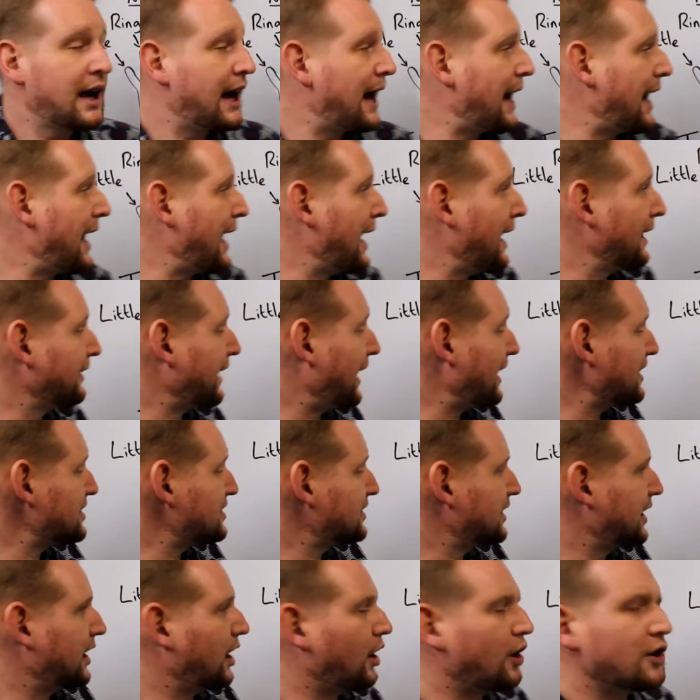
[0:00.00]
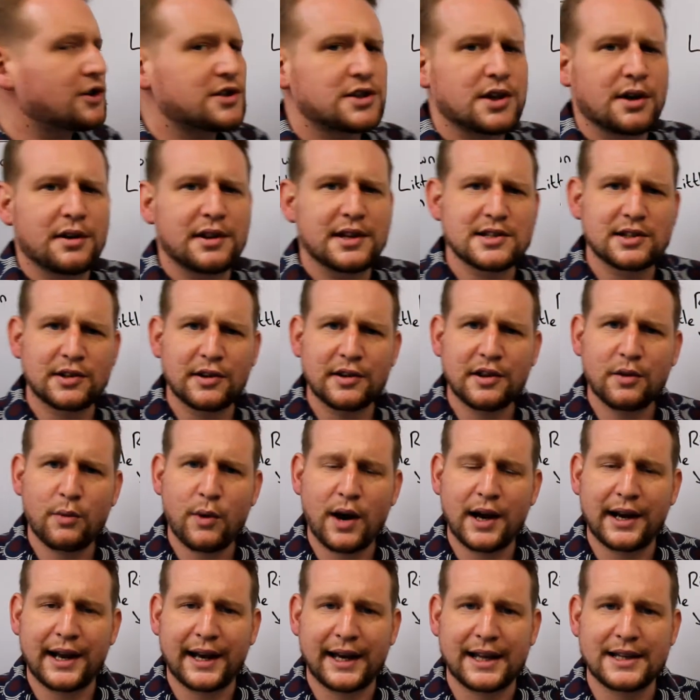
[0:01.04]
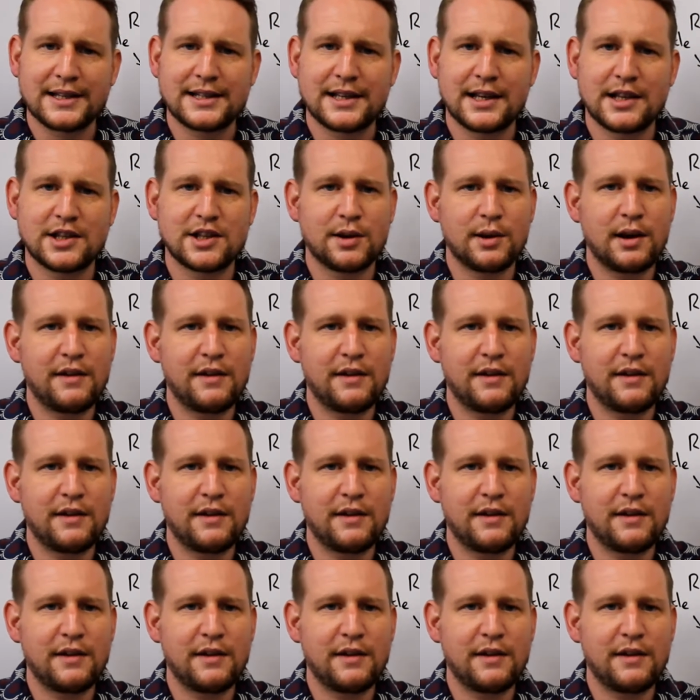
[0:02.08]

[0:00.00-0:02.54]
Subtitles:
And actually also there's another word I can teach you.